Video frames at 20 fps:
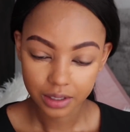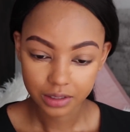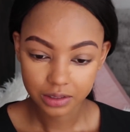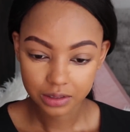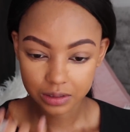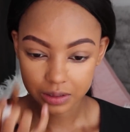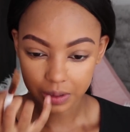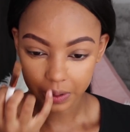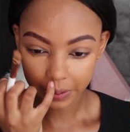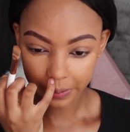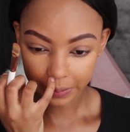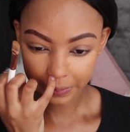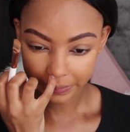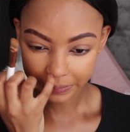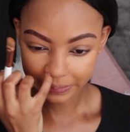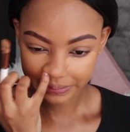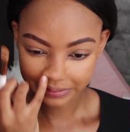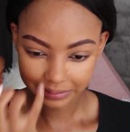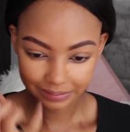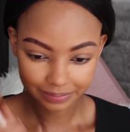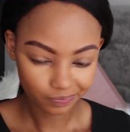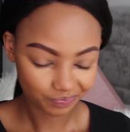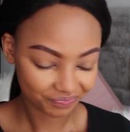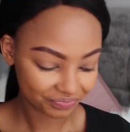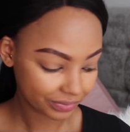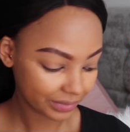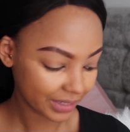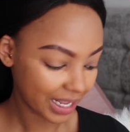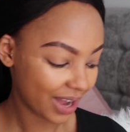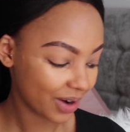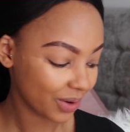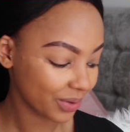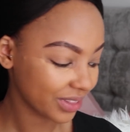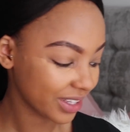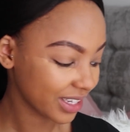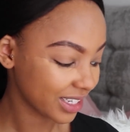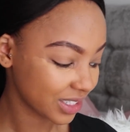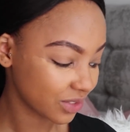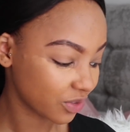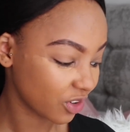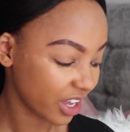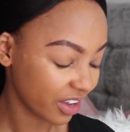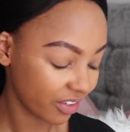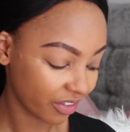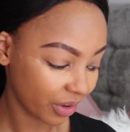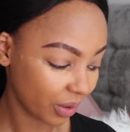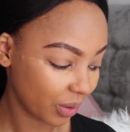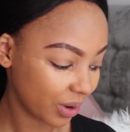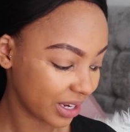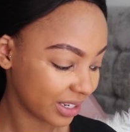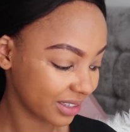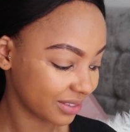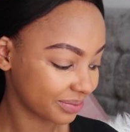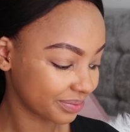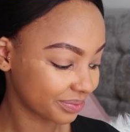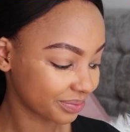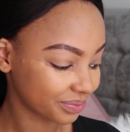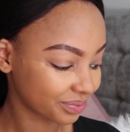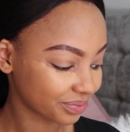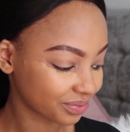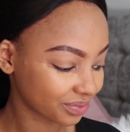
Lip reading: So I don't think it's for everyone.